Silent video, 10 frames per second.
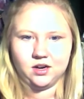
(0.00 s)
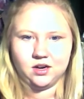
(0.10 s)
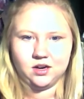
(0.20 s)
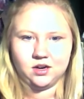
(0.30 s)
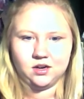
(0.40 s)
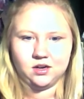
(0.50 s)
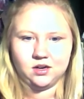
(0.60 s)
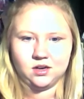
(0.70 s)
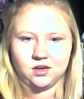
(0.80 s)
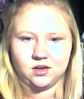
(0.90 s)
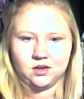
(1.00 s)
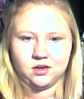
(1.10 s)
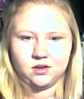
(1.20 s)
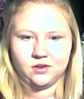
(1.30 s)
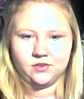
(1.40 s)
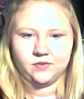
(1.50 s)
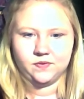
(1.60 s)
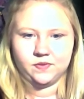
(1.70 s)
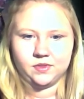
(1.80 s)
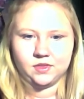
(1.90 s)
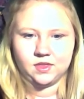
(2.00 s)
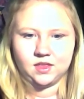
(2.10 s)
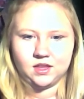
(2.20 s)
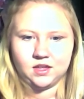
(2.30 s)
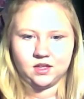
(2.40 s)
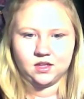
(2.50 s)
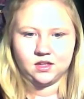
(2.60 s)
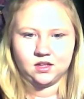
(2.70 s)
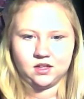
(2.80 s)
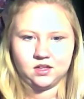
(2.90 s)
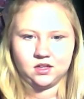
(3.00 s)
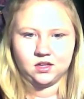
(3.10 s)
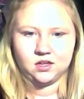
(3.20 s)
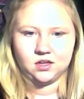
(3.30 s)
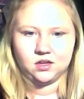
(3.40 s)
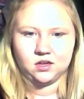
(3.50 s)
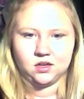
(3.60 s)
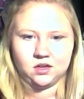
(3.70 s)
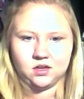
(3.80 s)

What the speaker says: Nothing is said.